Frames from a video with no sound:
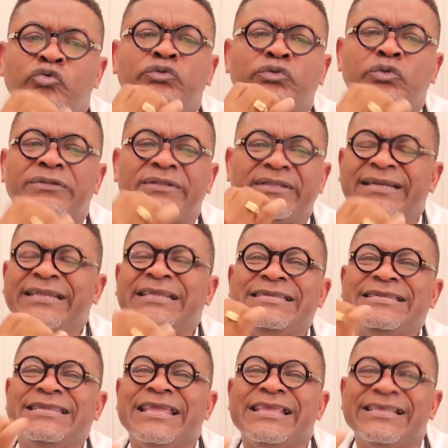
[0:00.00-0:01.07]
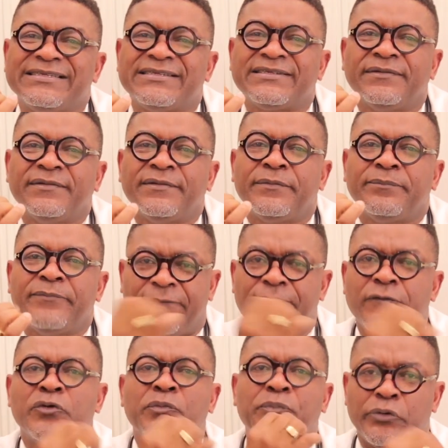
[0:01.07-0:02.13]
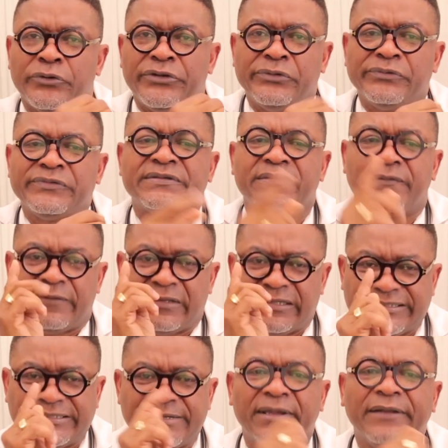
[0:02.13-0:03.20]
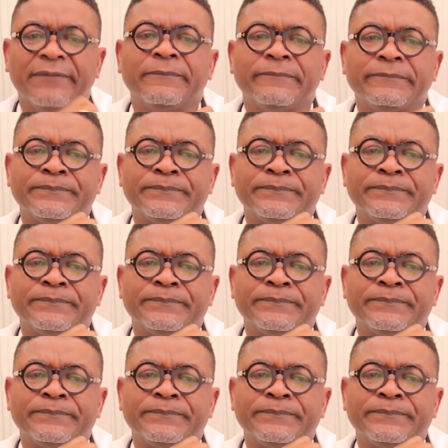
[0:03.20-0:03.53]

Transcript: 2 to 3 days before you produce the semen.